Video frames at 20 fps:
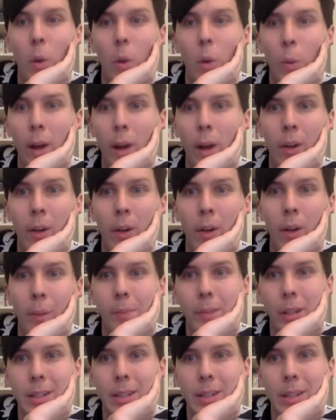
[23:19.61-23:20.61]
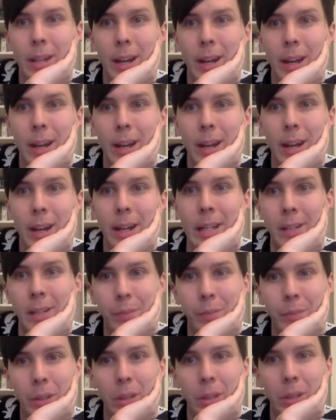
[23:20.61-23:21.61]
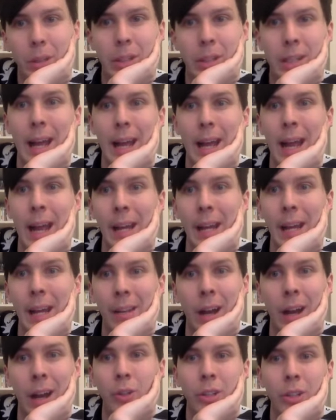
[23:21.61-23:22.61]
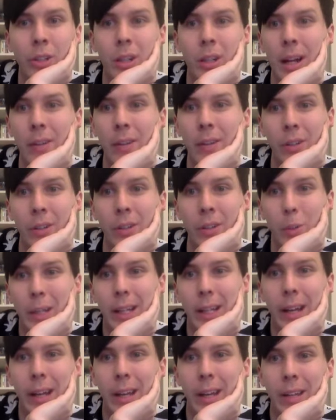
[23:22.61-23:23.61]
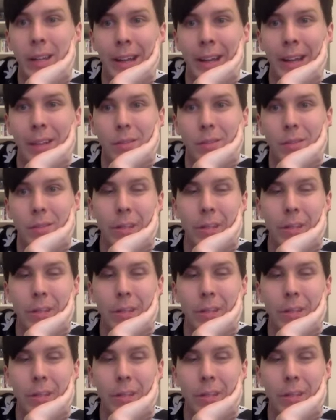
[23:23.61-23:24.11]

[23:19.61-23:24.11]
Well, decided today that I was just going to have another weekend day.